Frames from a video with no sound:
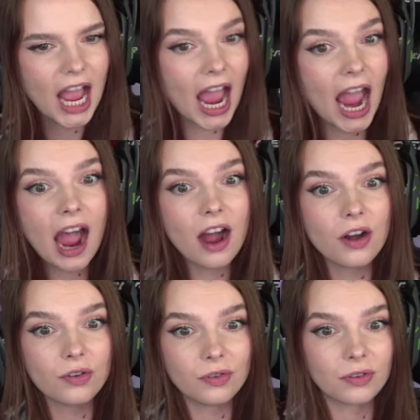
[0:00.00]

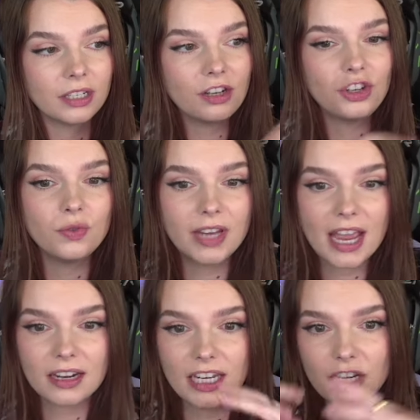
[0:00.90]
How did did you
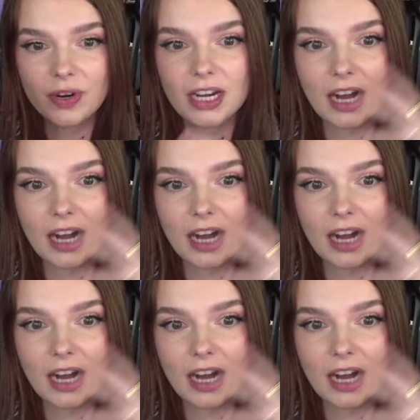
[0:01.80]
get here in